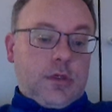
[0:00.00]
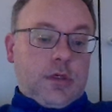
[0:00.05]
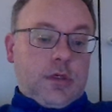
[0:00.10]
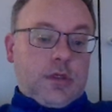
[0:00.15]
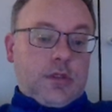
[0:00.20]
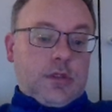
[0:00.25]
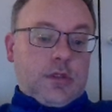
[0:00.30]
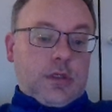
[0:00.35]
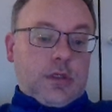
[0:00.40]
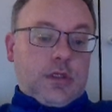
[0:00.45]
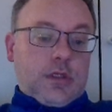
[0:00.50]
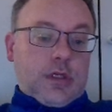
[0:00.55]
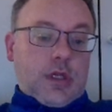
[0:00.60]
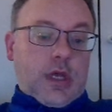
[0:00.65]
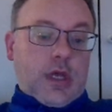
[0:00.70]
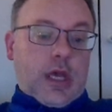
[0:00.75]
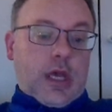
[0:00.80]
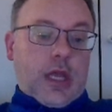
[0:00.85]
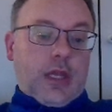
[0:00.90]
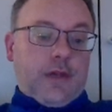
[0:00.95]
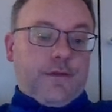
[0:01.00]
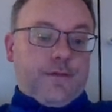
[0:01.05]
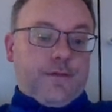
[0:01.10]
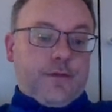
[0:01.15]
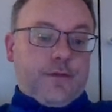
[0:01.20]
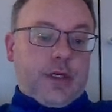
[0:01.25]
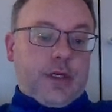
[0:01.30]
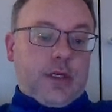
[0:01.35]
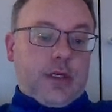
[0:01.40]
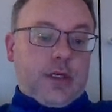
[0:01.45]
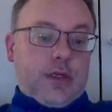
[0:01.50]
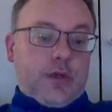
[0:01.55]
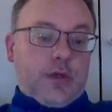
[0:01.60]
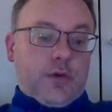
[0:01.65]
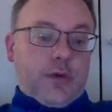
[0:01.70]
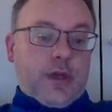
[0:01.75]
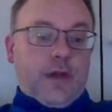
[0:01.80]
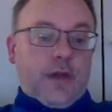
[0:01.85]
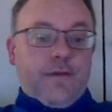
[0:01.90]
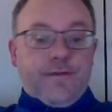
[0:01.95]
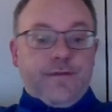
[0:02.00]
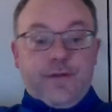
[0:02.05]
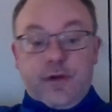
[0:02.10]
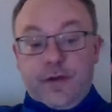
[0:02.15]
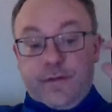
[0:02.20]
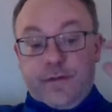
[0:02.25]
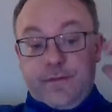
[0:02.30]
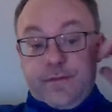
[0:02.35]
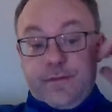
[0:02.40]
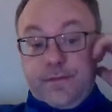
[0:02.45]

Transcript: is it like h3, queen f5,